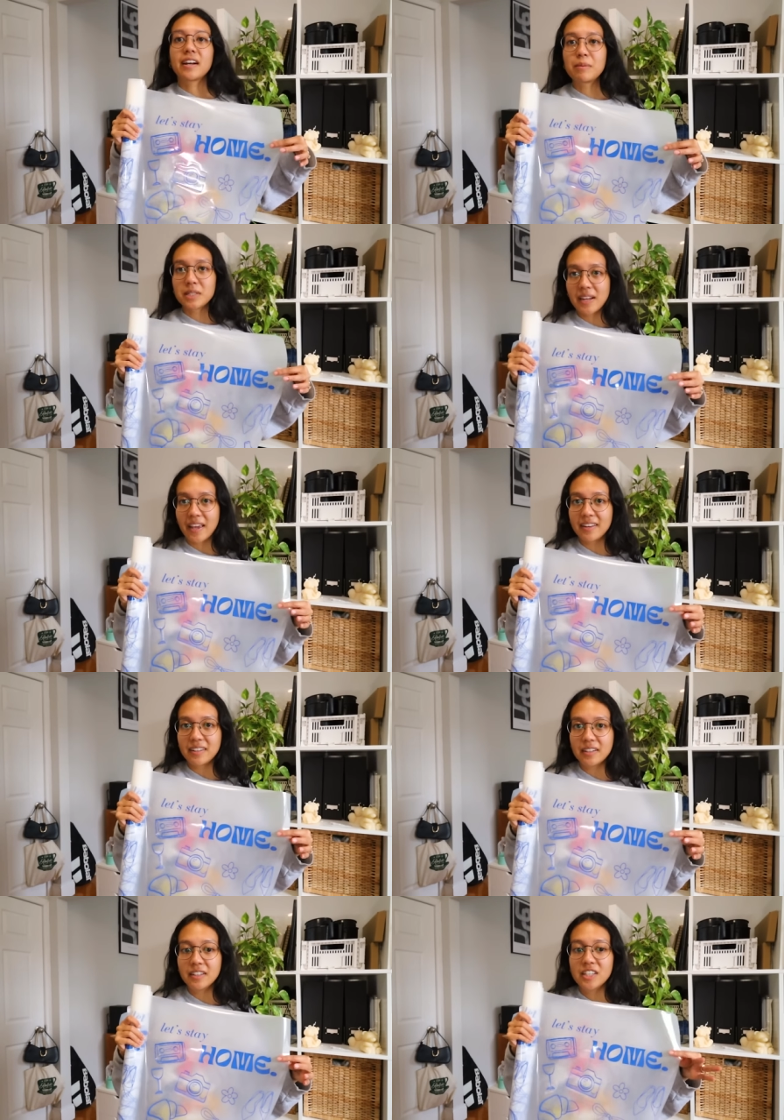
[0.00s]
it comes in
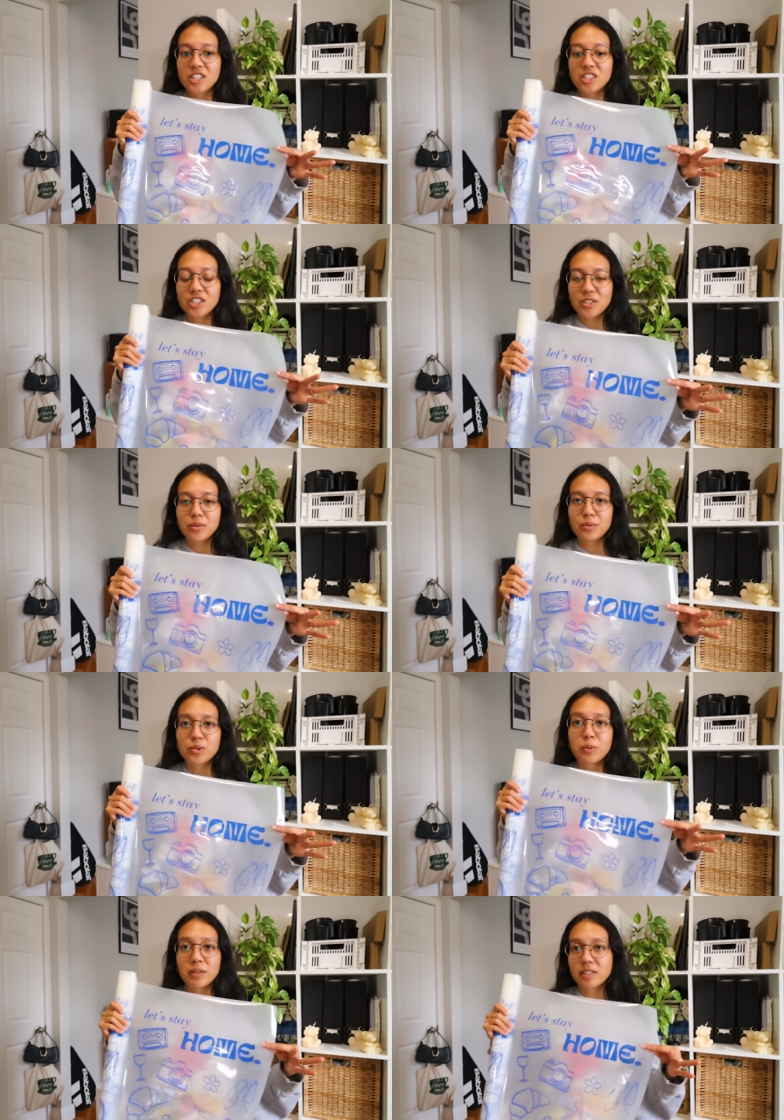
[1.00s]
handy to
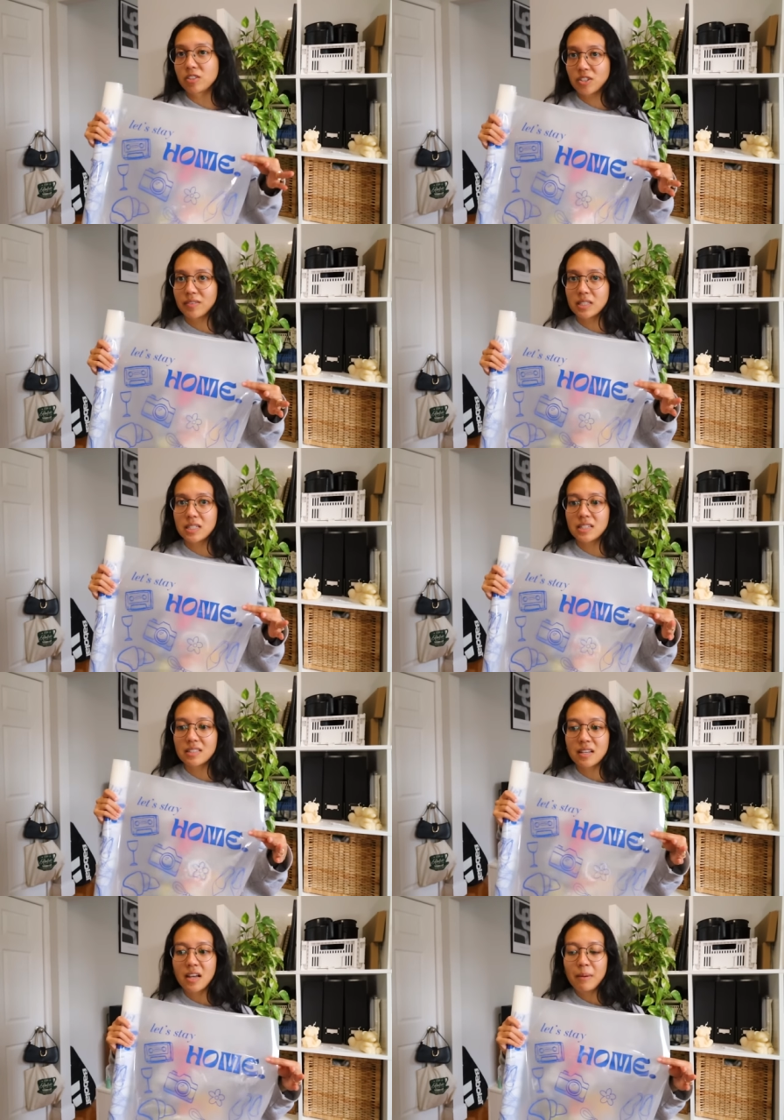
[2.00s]
use one of these
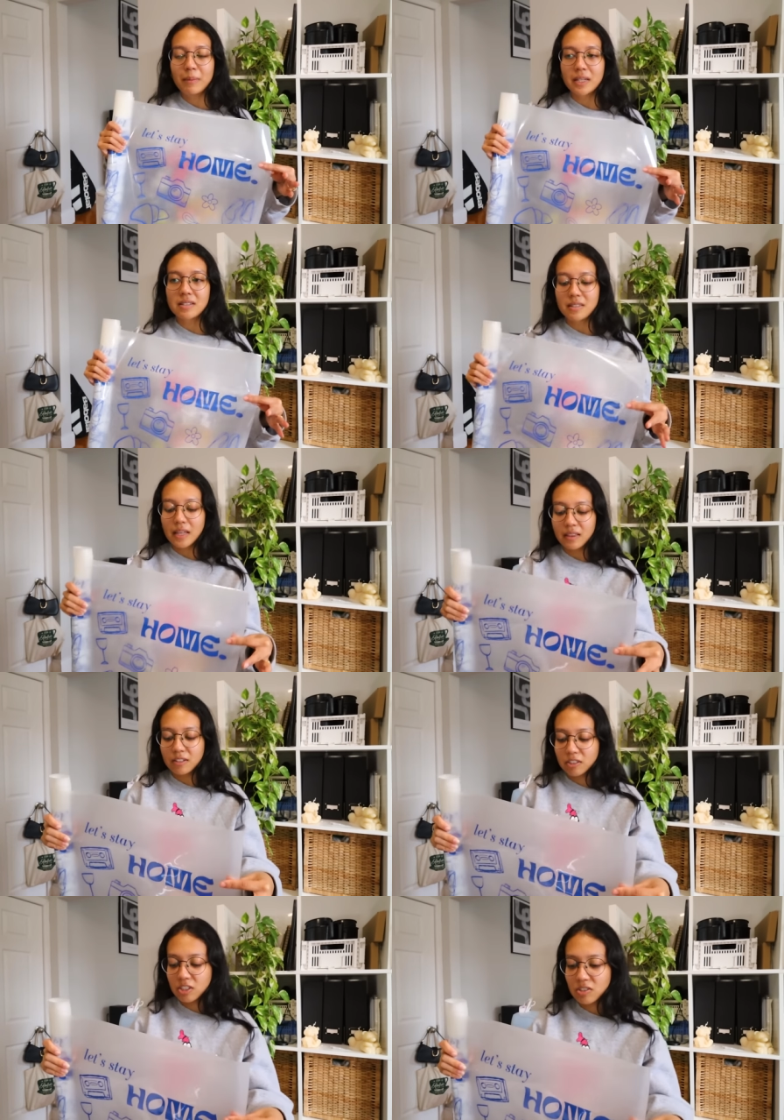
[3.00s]
services because they
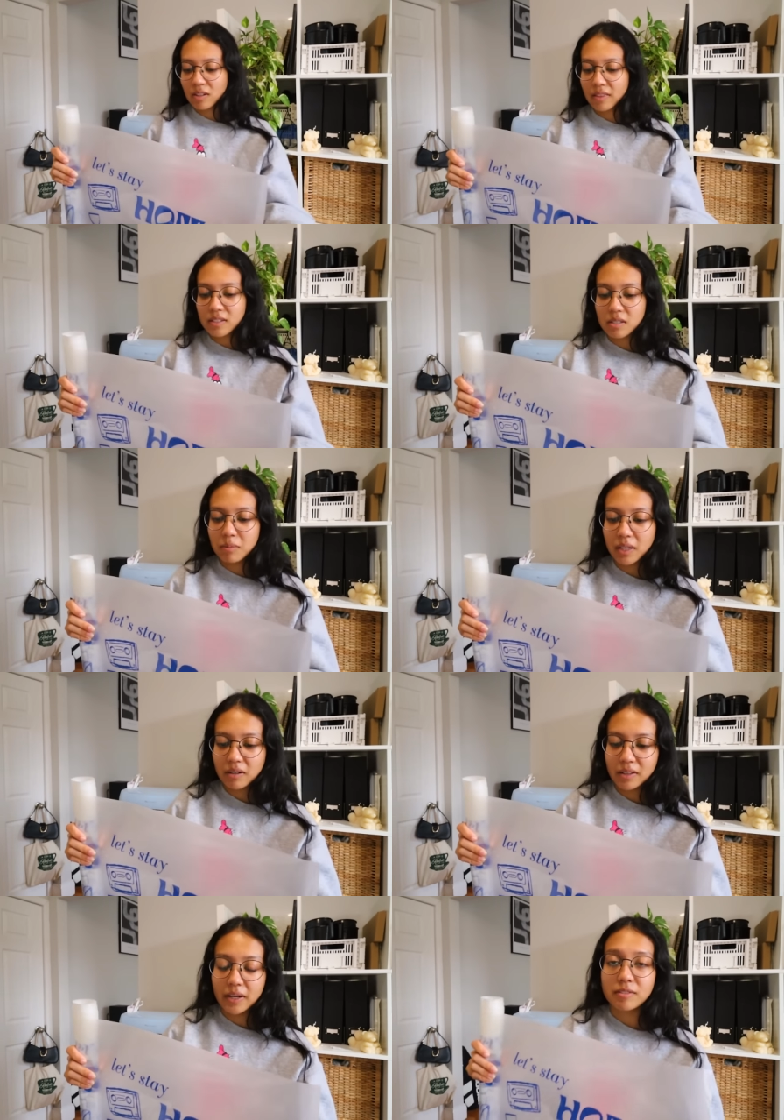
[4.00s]
literally just sent this to me and
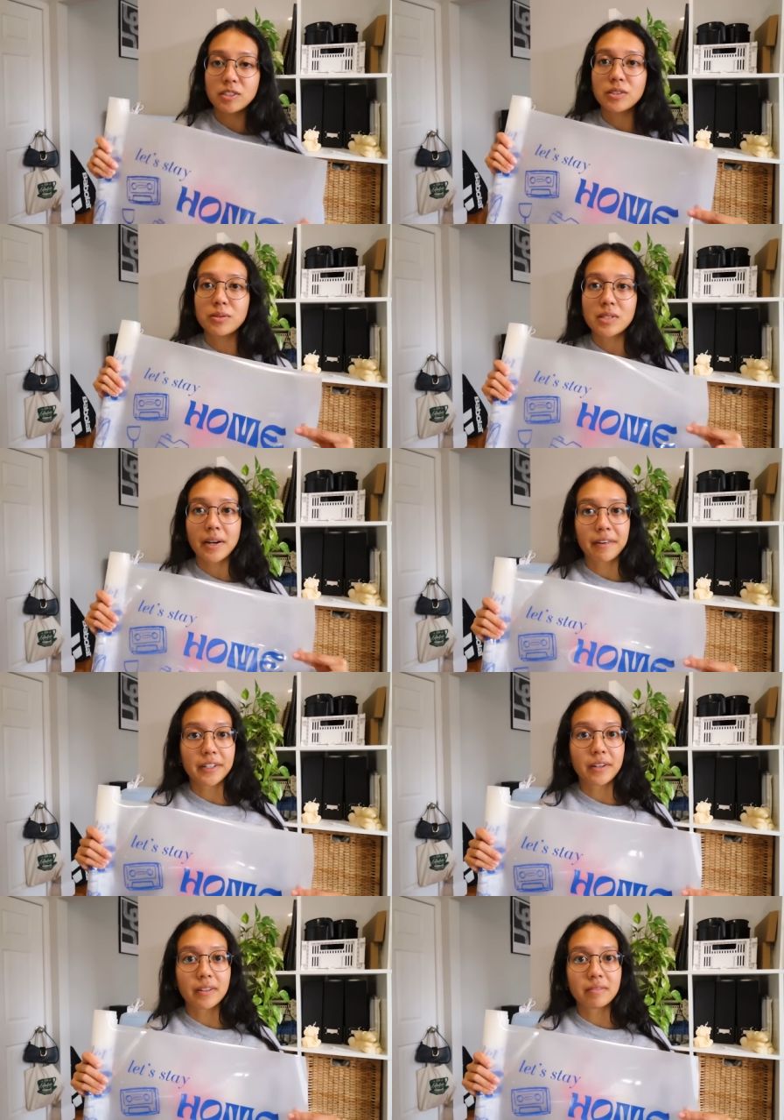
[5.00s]
all I have to do is iron
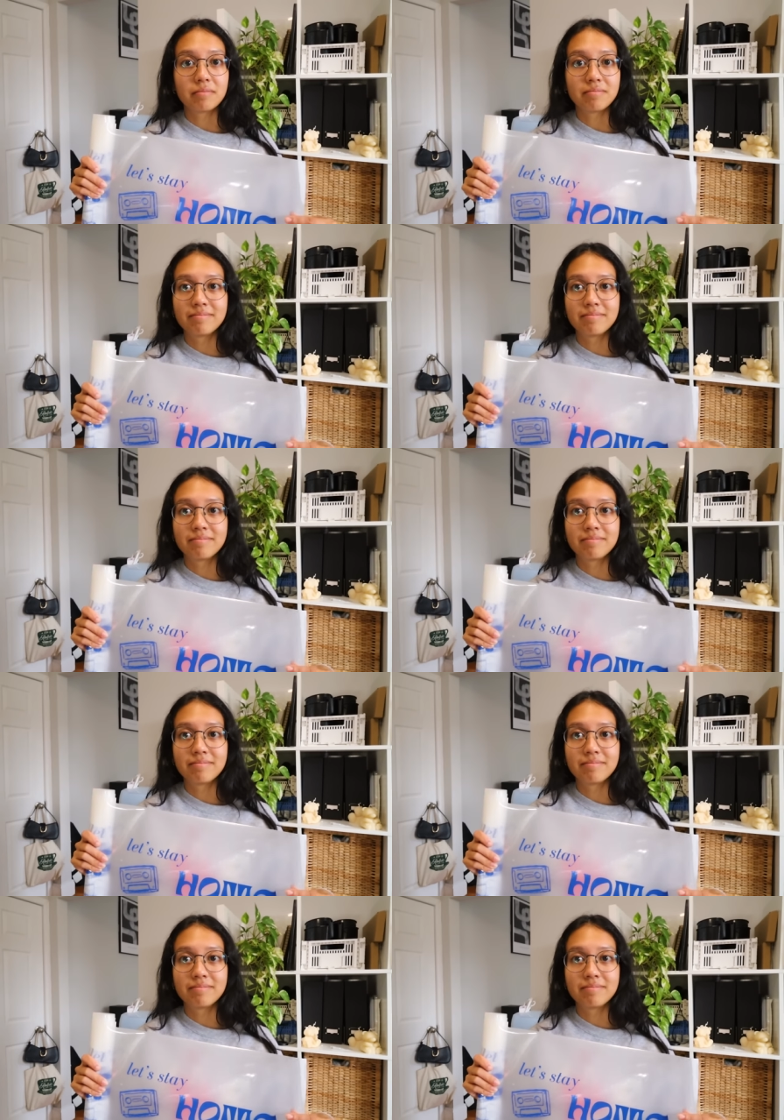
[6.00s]
it on.